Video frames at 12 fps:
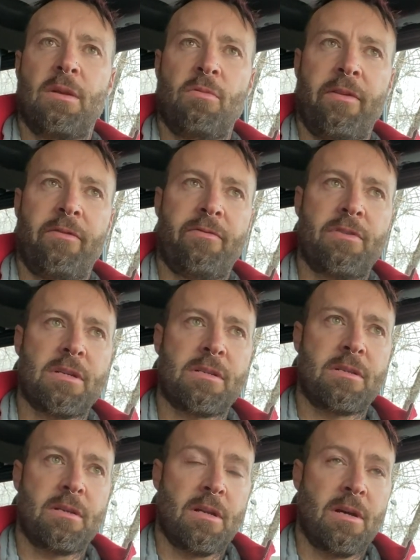And we've
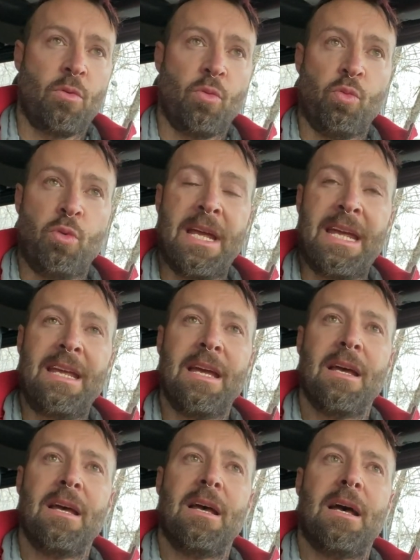just, you know, we
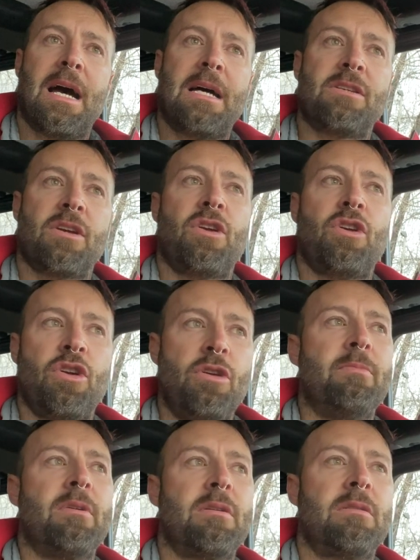as a
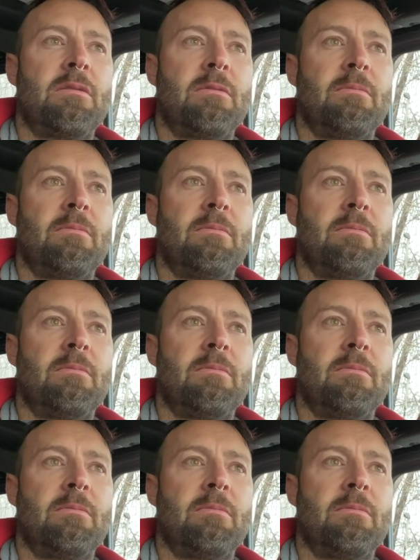human